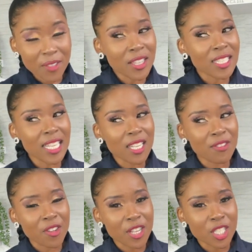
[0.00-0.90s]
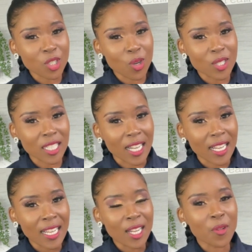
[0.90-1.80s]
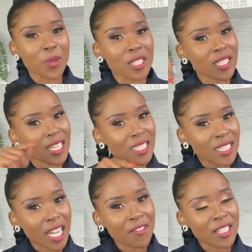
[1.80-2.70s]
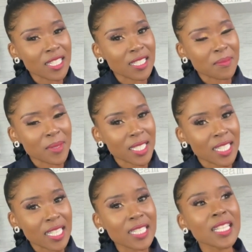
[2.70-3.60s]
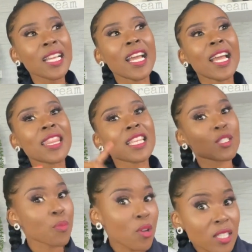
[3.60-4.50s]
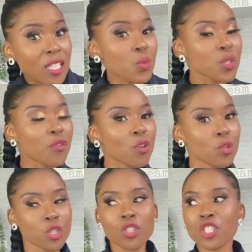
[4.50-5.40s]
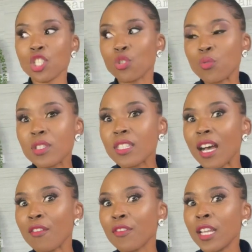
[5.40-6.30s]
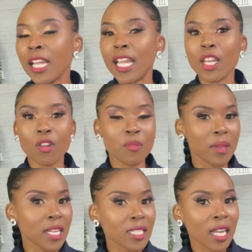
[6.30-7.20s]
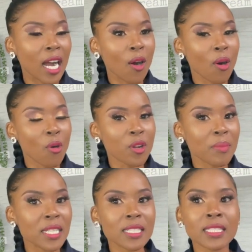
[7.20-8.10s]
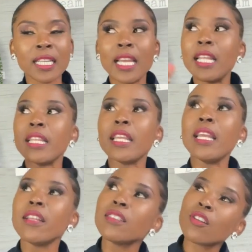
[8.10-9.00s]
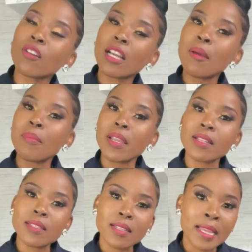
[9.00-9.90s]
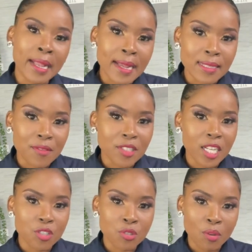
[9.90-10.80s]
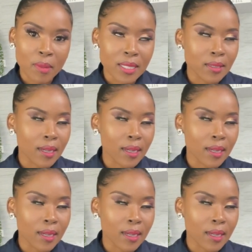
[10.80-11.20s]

If there's any variation order, we discuss in the governance meetings, and there's a process that we follow. You don't just do stuff and not managing our own budget and then later on come back and say, hey guys, I've charged you so much.